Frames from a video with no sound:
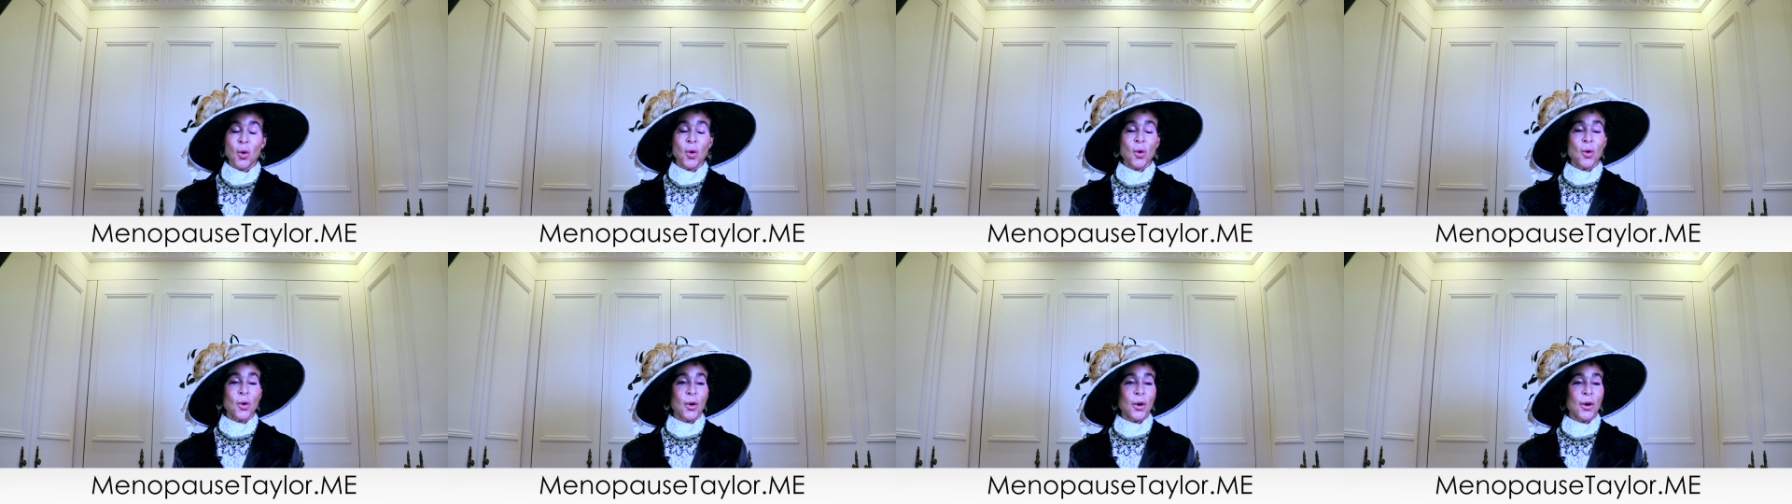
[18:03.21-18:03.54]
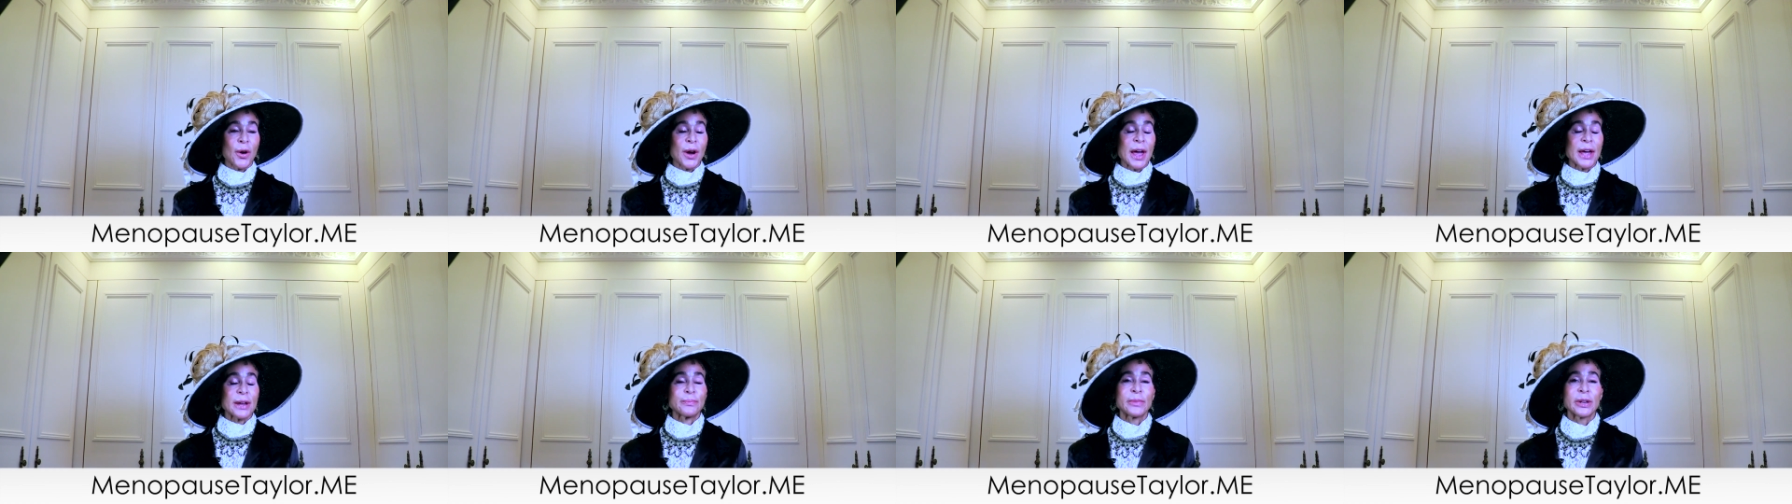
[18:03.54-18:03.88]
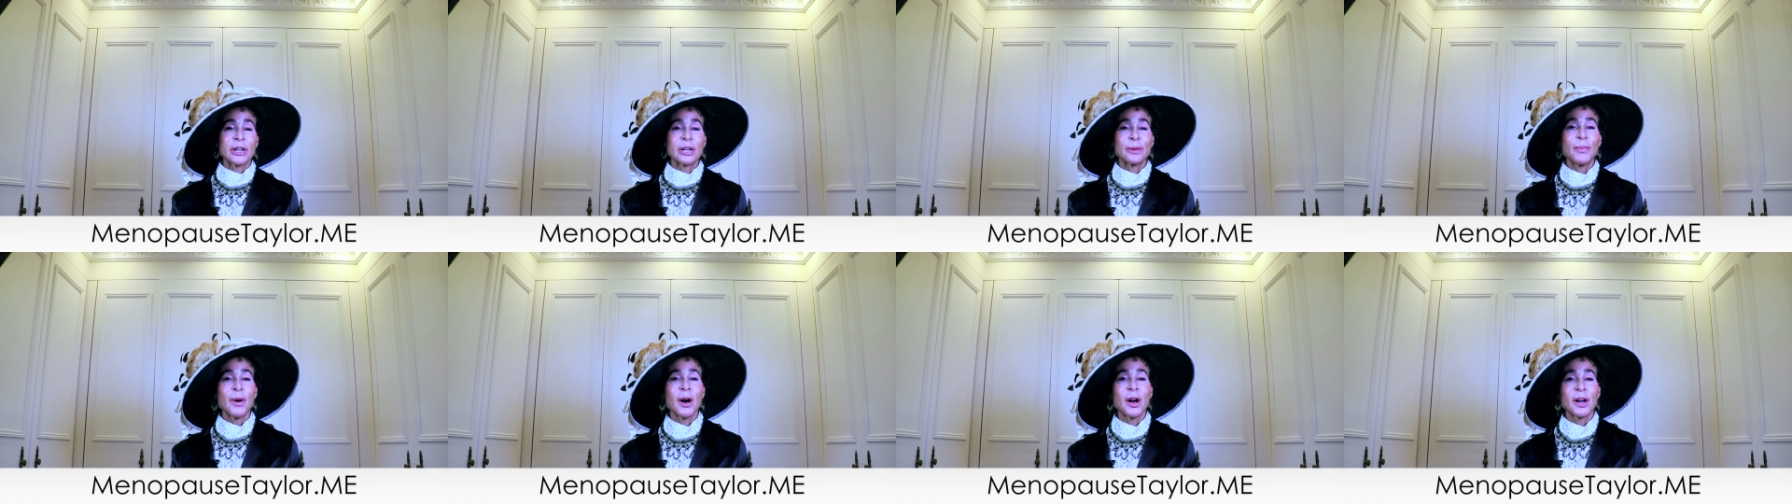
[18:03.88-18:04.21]
or at
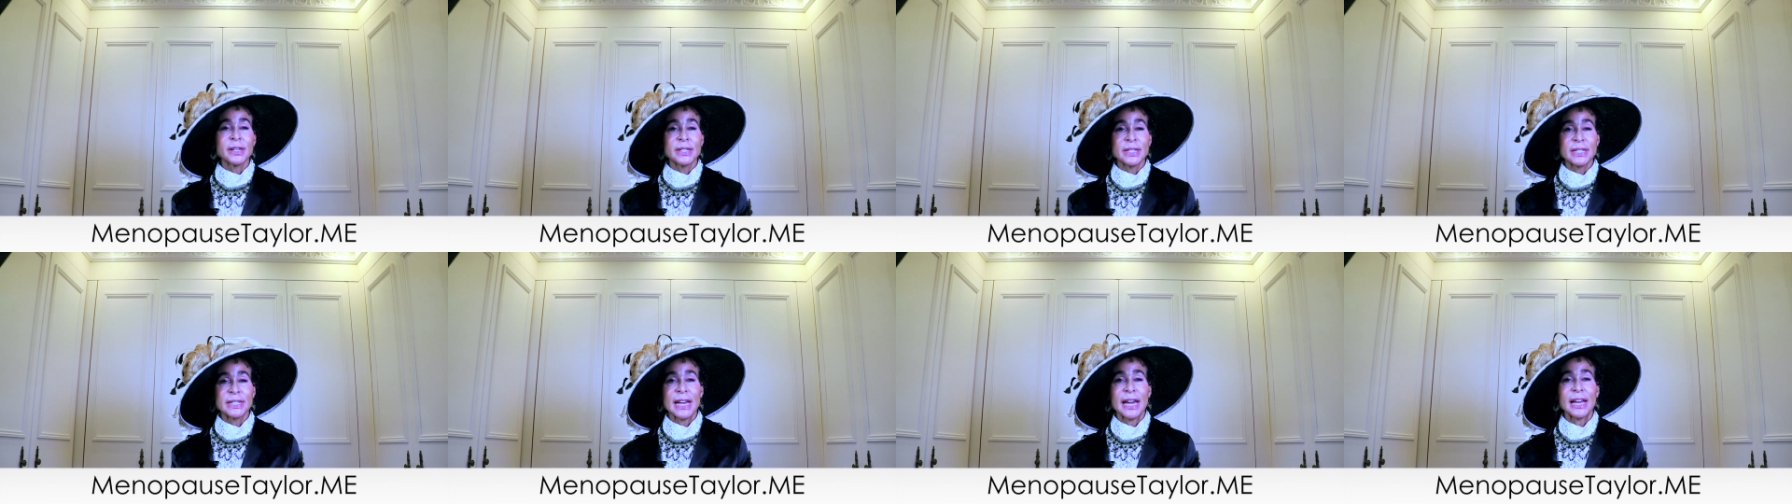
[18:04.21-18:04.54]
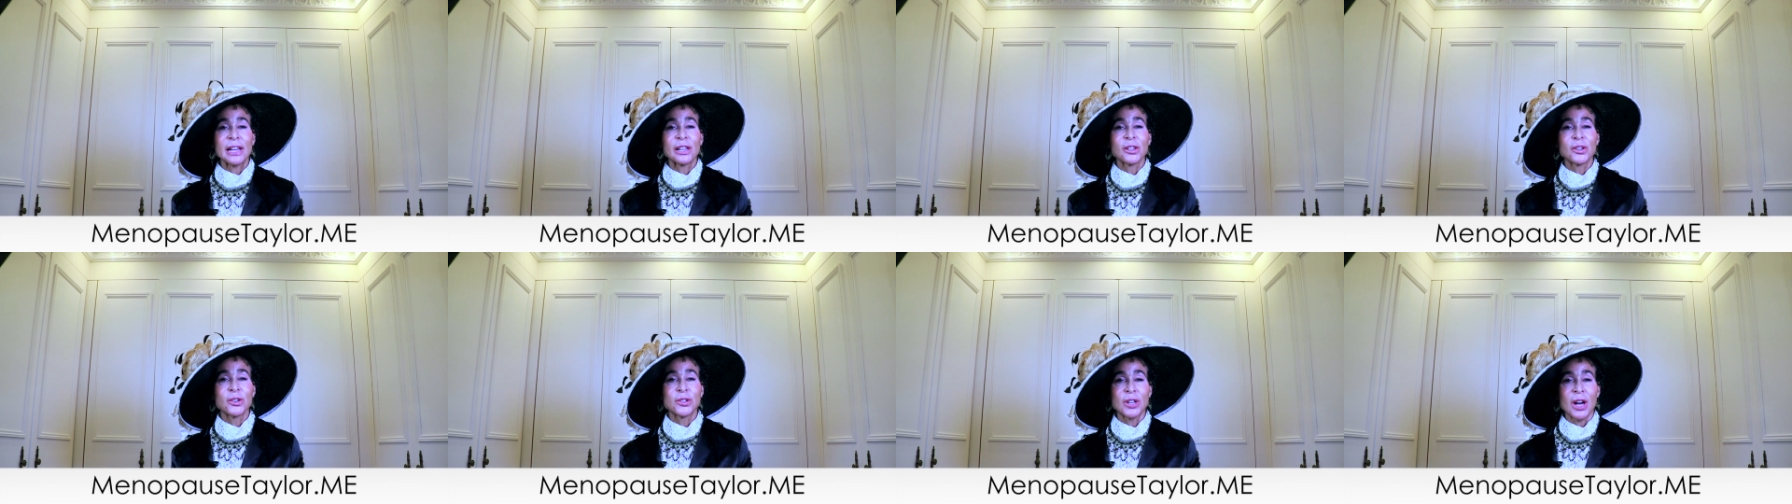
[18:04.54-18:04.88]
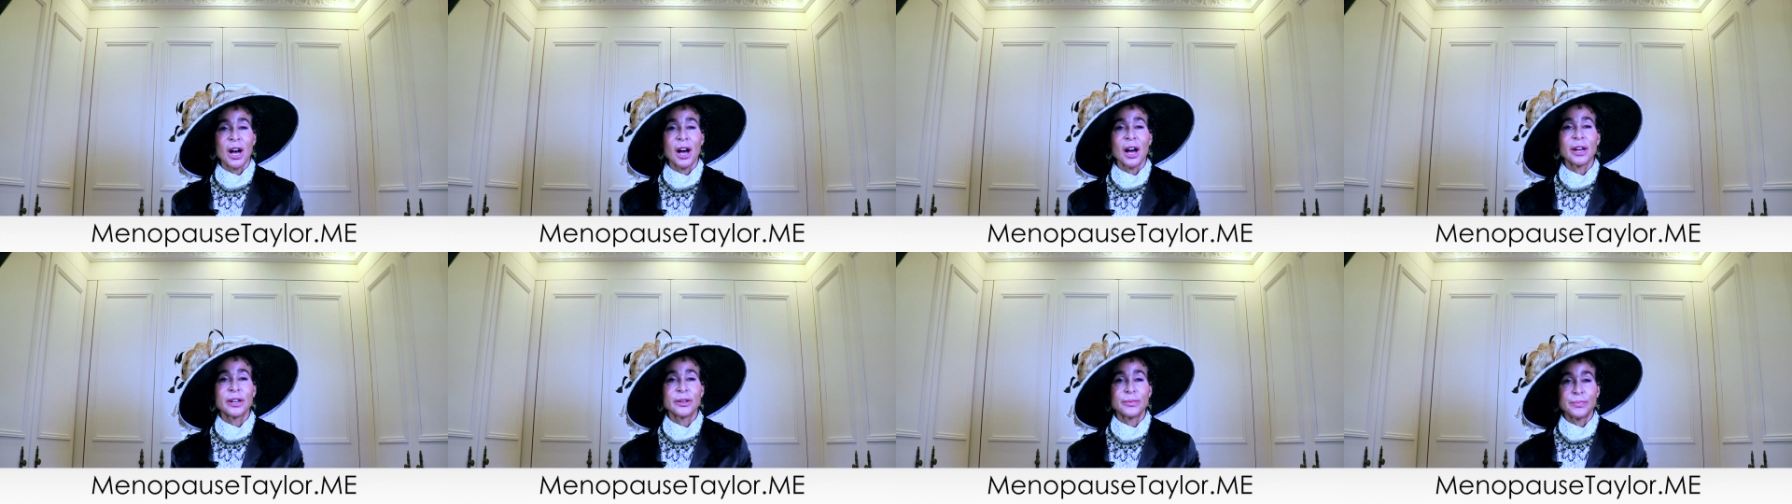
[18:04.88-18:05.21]

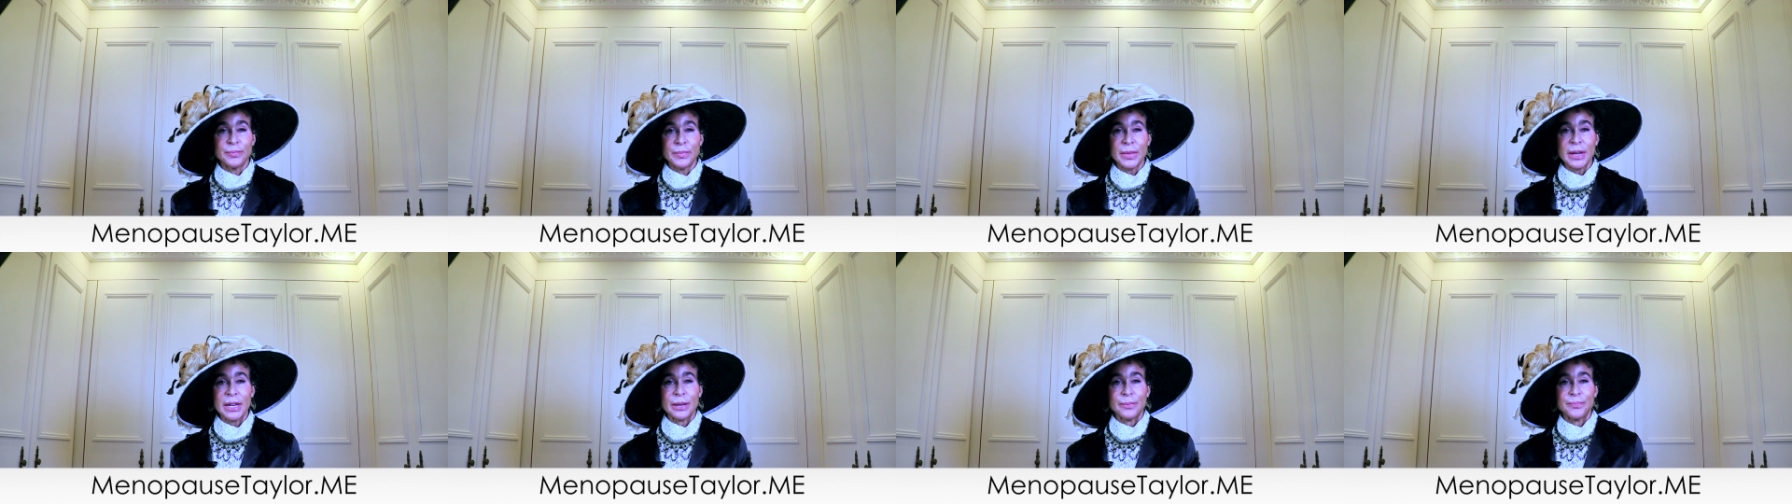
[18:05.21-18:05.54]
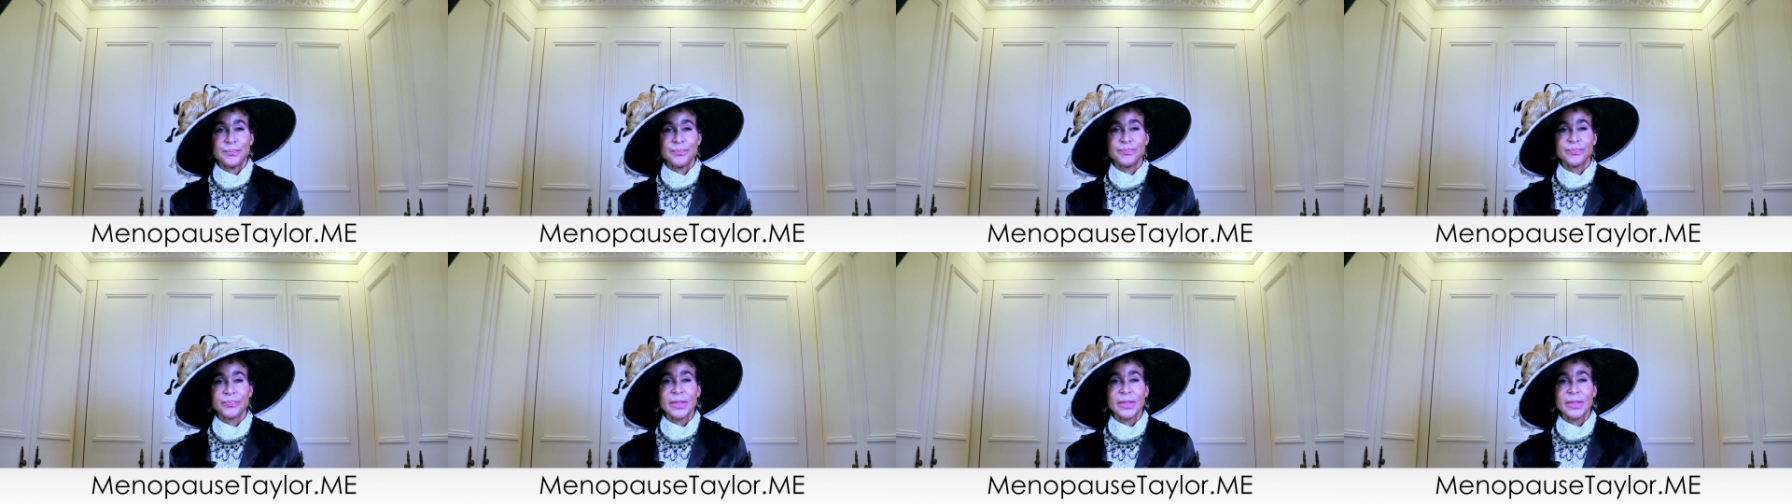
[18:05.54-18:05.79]
menopausetaylor.me.